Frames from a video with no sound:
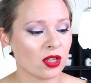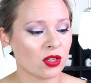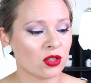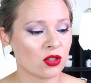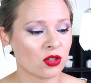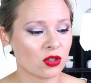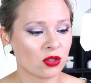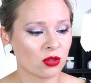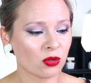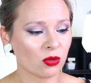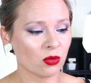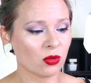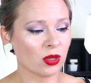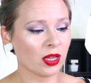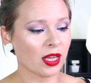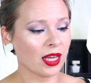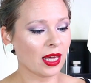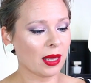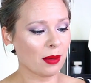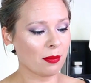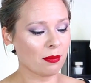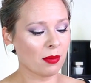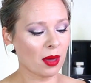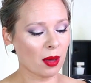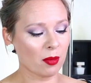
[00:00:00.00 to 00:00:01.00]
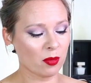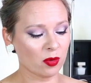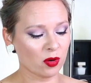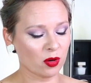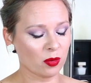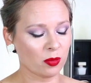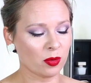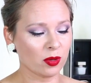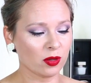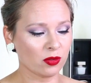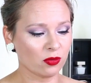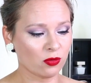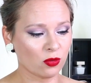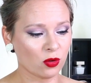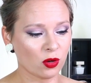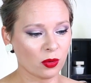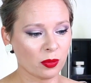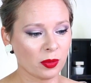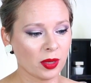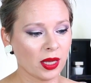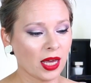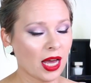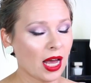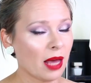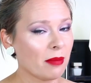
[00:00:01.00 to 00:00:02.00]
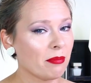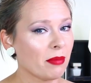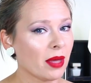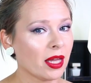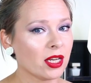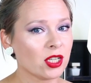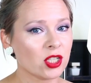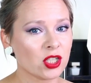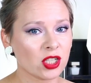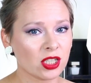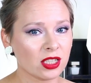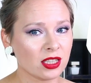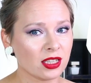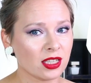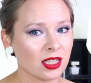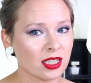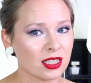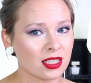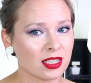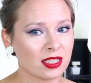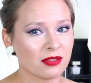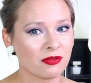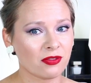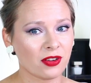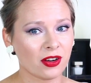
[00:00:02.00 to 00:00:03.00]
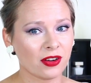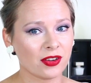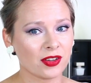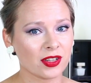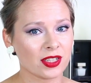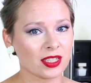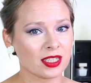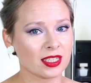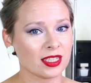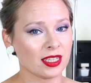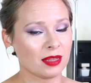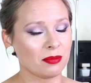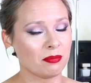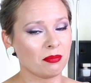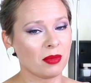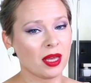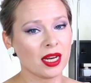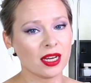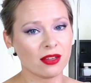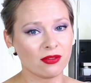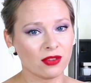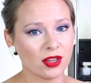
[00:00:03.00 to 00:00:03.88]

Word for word: truly memorable for me? I mentioned this fragrance in many